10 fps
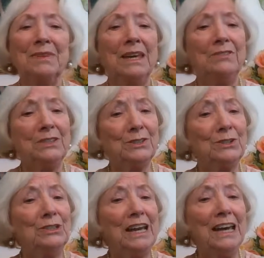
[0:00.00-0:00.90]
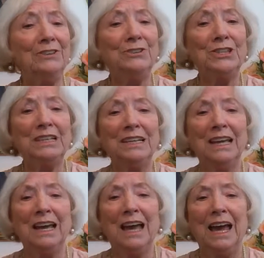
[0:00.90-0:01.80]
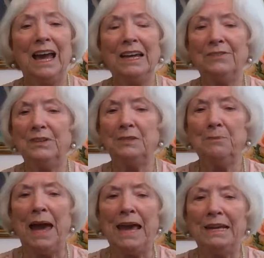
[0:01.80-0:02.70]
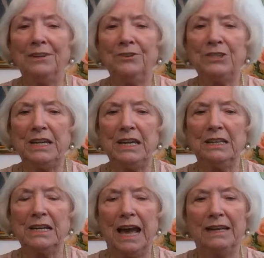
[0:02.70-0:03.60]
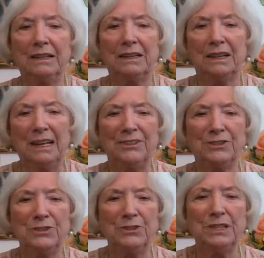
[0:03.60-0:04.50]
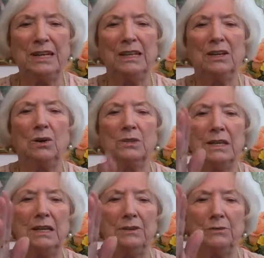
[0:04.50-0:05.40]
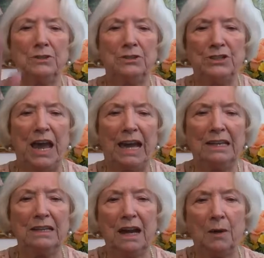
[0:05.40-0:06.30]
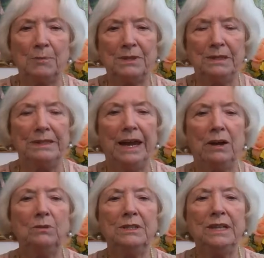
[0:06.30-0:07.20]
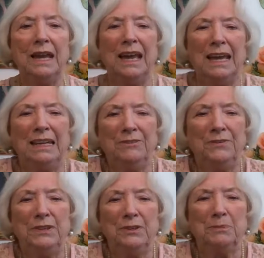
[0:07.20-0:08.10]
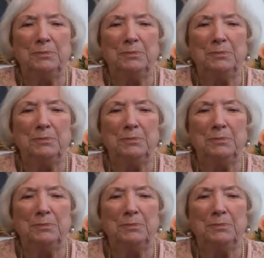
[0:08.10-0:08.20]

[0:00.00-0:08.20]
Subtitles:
If it's good energy, and if it's bad energy, it kind of clusters and it goes in jagged ups and downs, and it feels